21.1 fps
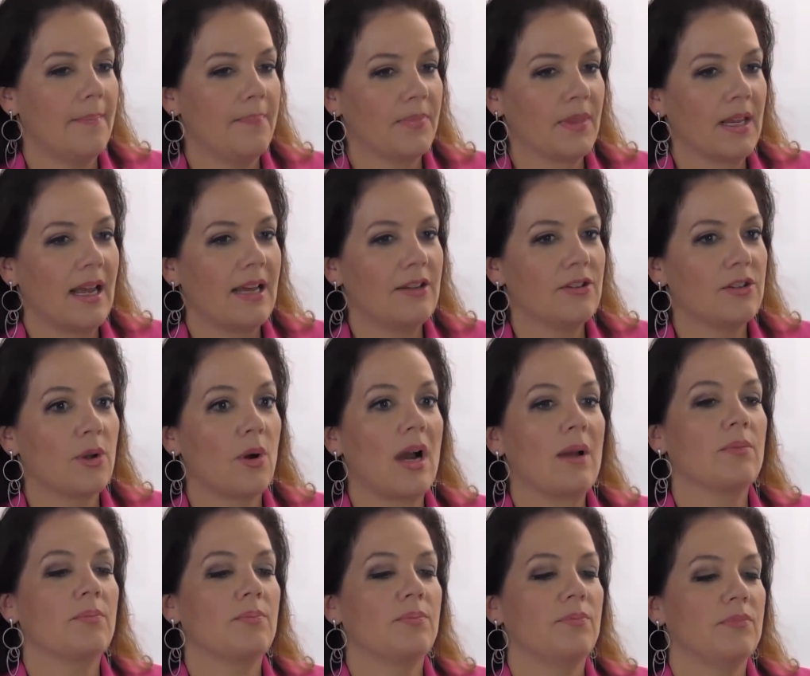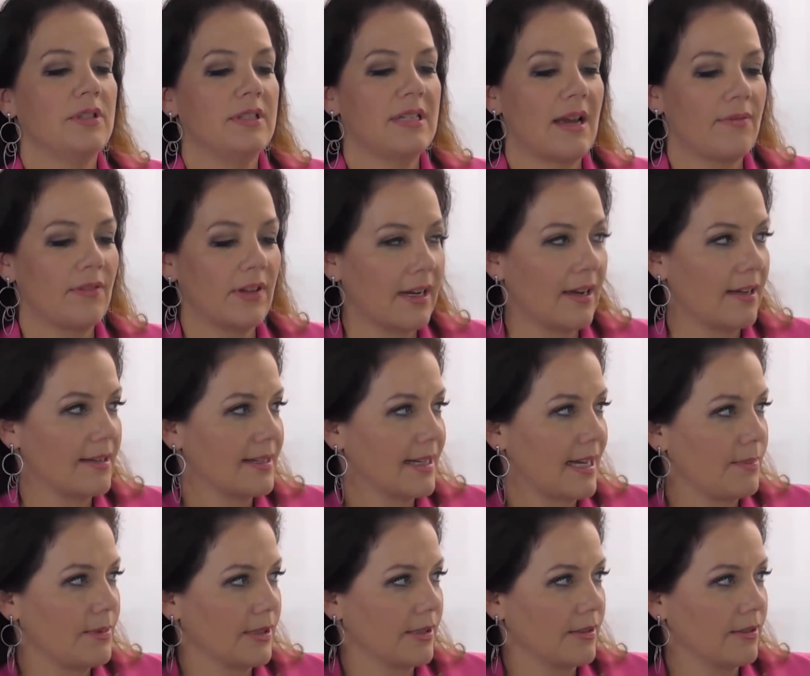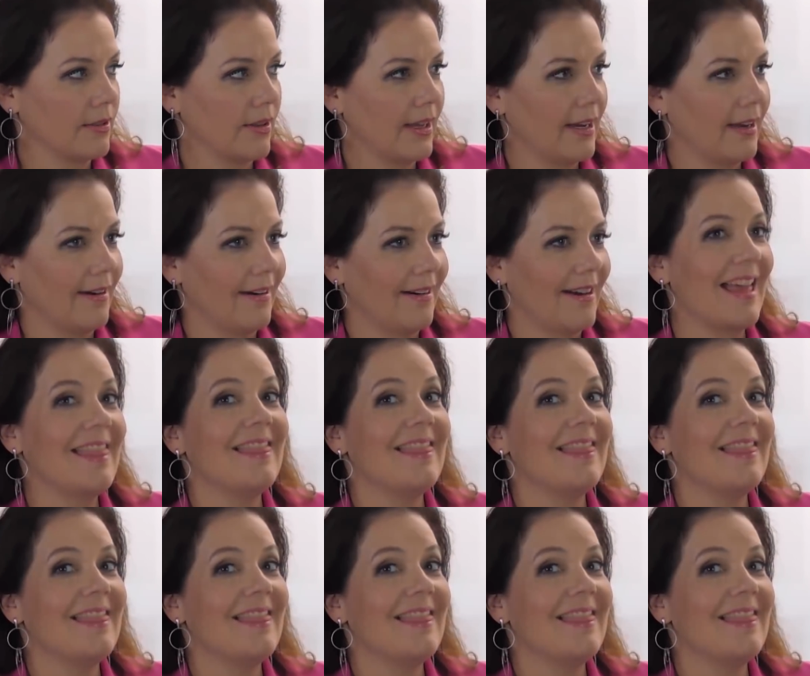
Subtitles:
And so I definitely got skeptical there.